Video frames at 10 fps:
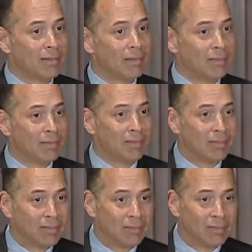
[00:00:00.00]

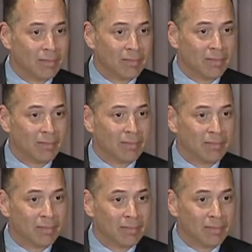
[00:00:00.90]

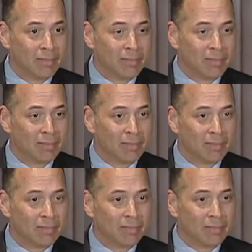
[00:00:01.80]

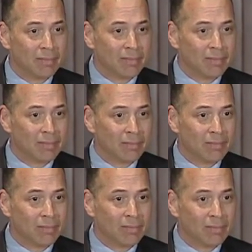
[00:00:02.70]

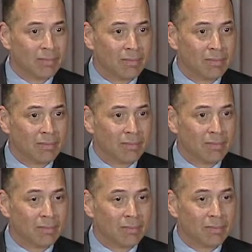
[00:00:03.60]

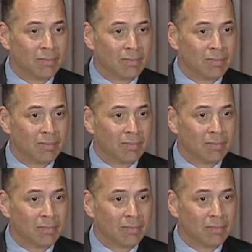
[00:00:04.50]

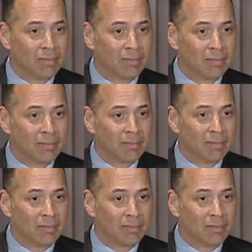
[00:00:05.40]

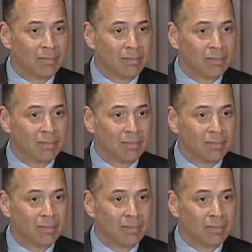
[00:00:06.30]

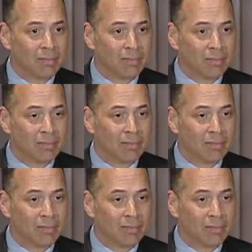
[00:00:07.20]
(silence)